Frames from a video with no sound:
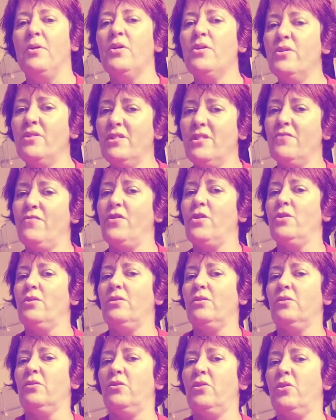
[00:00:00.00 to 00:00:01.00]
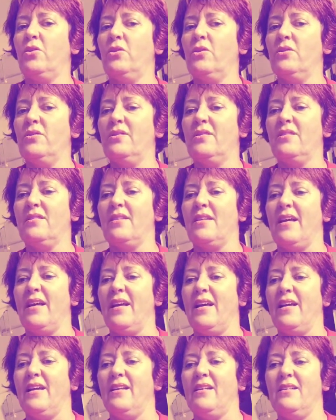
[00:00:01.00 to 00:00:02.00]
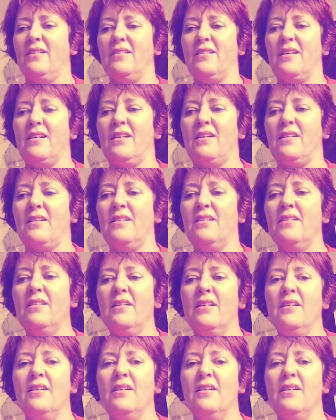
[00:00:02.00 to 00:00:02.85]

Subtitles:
burns your vocal cords, and the